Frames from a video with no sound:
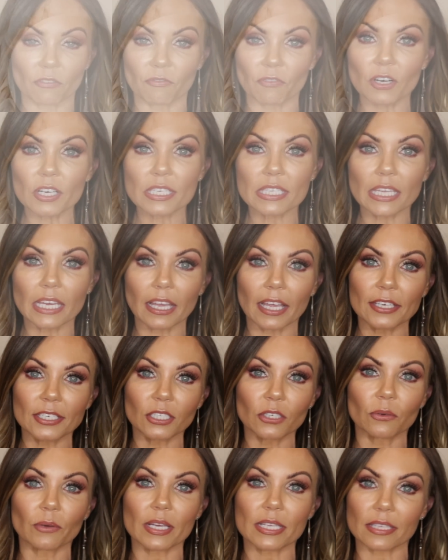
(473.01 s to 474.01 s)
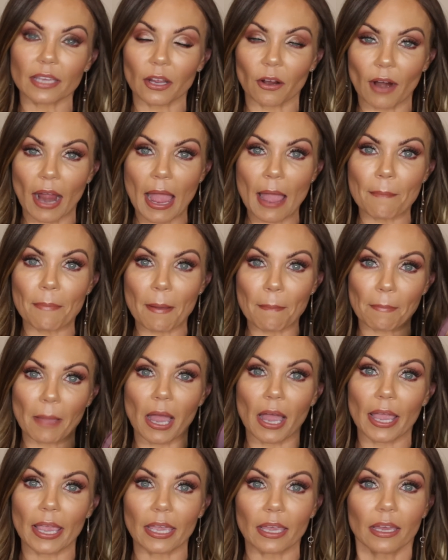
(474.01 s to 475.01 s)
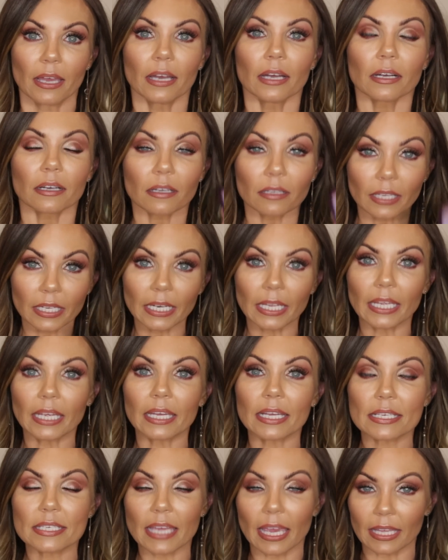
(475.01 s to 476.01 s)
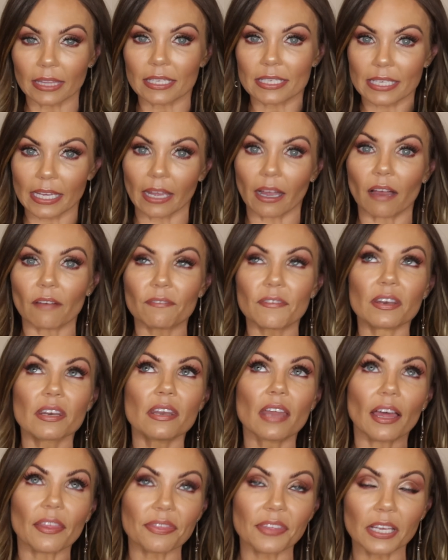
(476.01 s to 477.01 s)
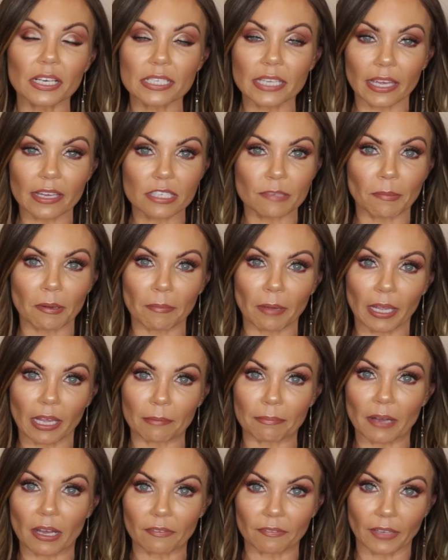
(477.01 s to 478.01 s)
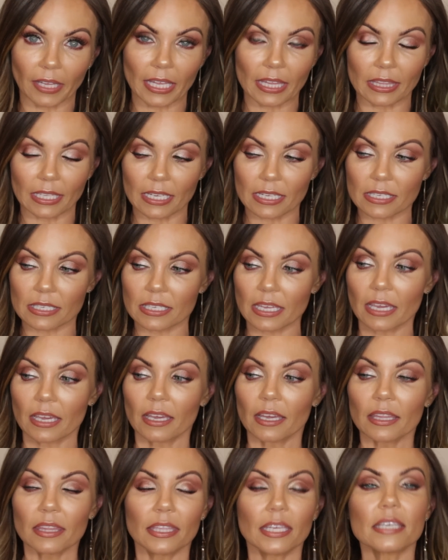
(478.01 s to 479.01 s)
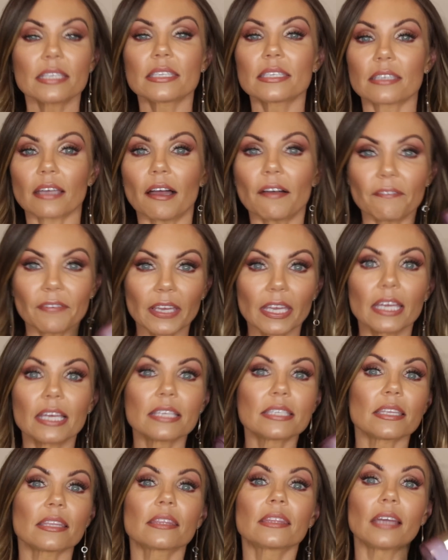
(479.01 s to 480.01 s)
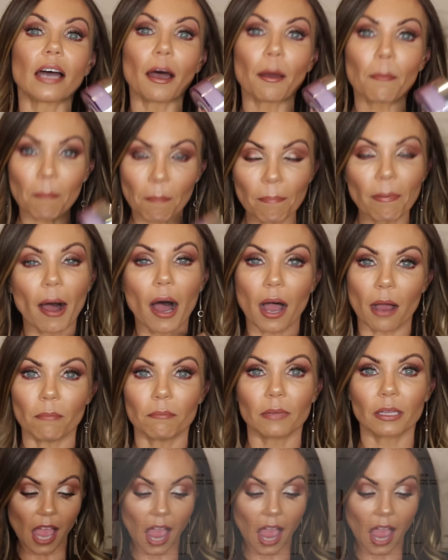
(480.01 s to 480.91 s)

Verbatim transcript: the first thing I do is I grab my Clinique Take the Day Off. Nothing takes my makeup off like this. This stuff is the bomb.